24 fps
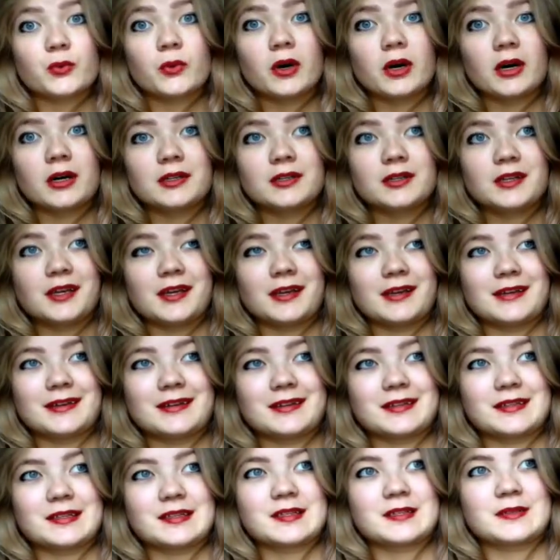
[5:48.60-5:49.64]
one
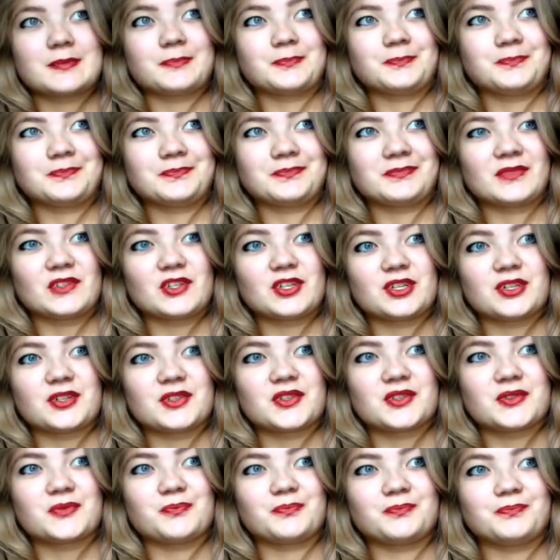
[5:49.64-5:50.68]
is
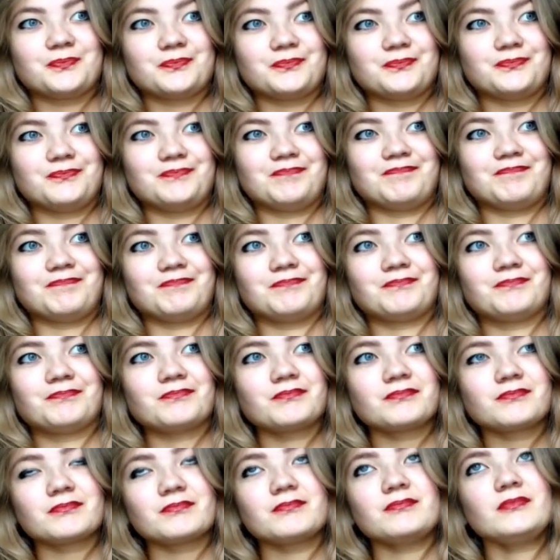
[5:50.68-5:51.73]
just um,
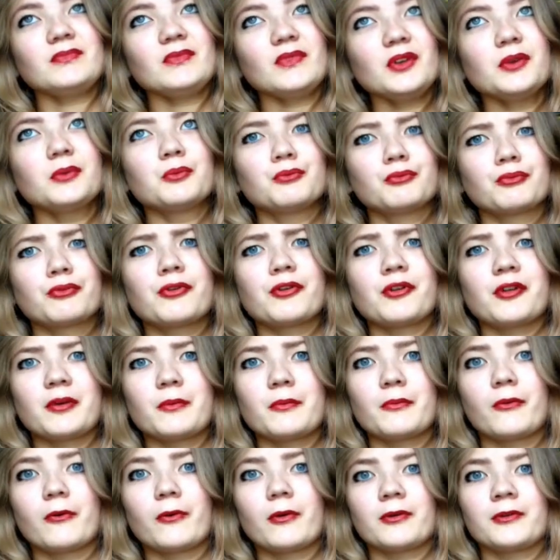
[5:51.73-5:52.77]
pretty
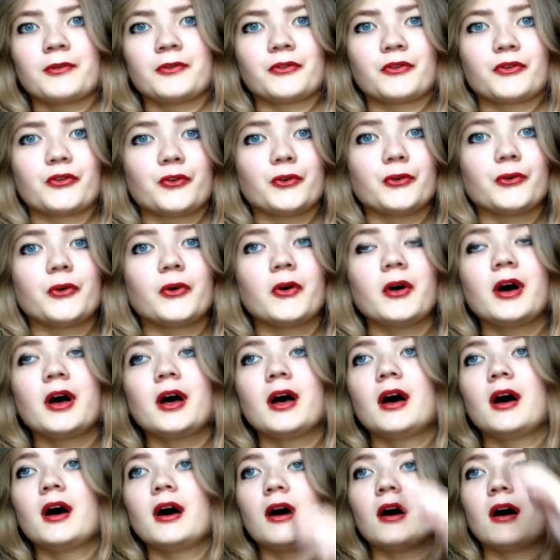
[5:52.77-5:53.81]
important too.
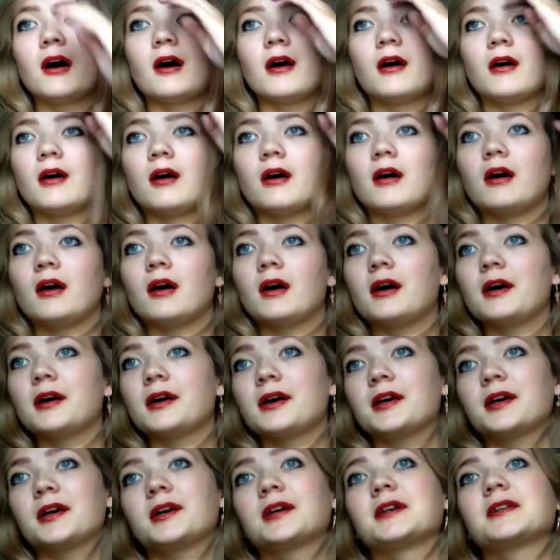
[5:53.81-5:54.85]
Uh,
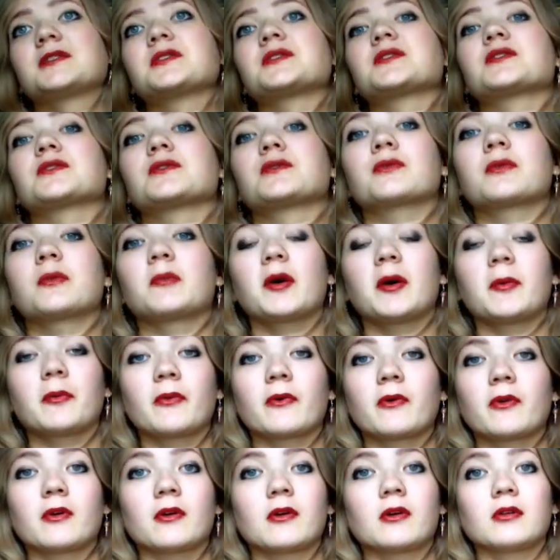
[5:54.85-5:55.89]

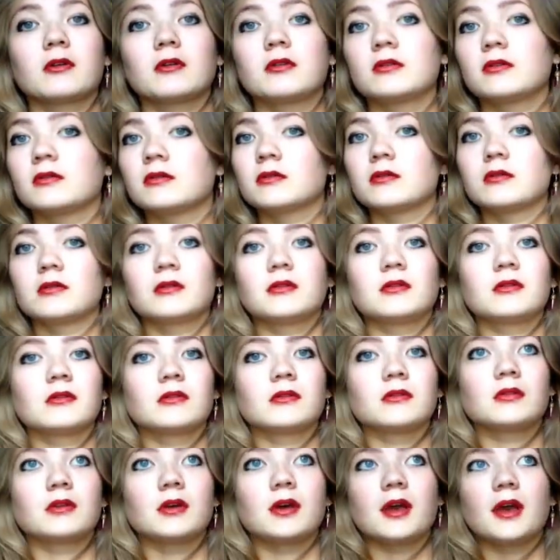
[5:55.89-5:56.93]
remember,
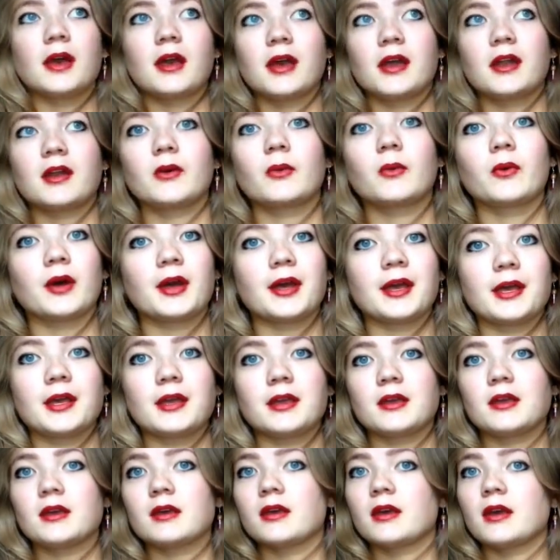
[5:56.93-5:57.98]
anyway,
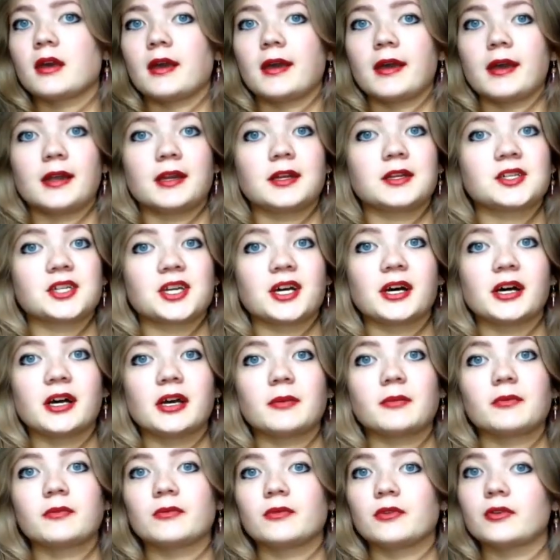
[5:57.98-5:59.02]
anytime,
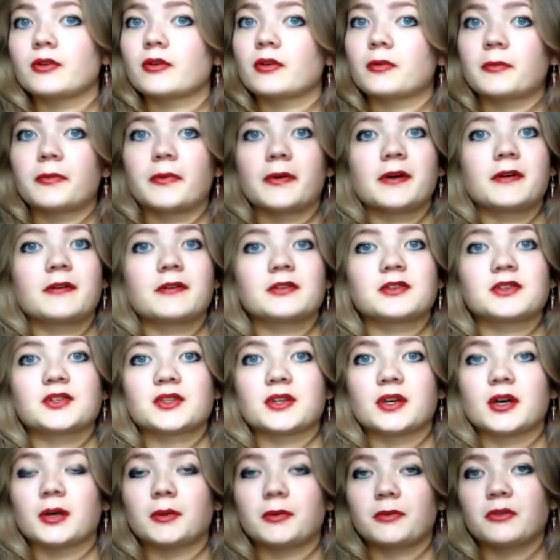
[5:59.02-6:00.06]
your parents
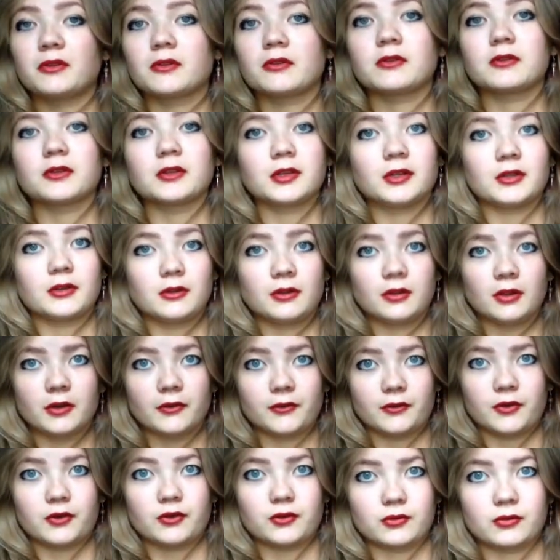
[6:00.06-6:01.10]
absolutely love
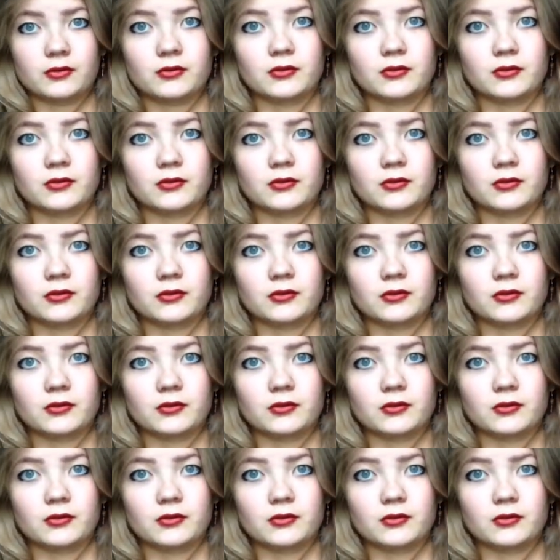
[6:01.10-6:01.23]
you.